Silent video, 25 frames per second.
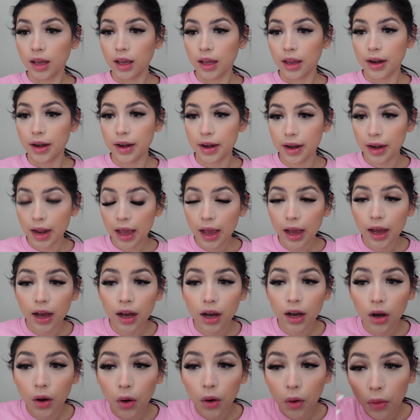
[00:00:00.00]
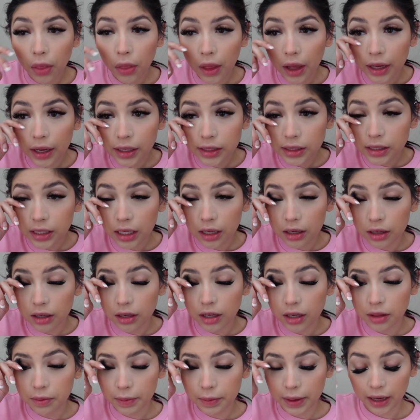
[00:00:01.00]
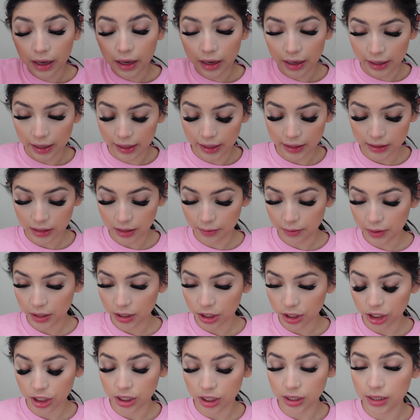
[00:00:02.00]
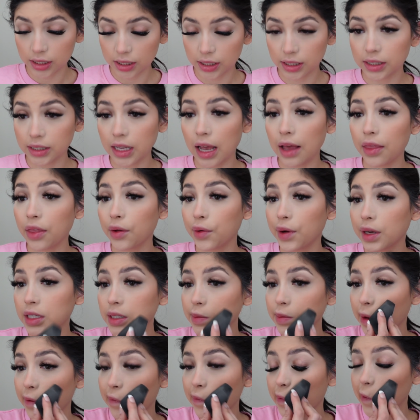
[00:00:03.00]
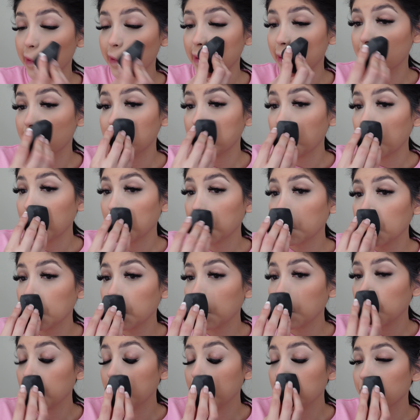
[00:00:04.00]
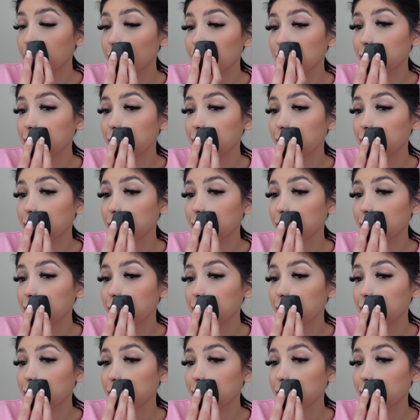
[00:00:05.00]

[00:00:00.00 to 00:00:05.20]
Now that I set underneath my eyes, I'm gonna just set the rest of my face, especially.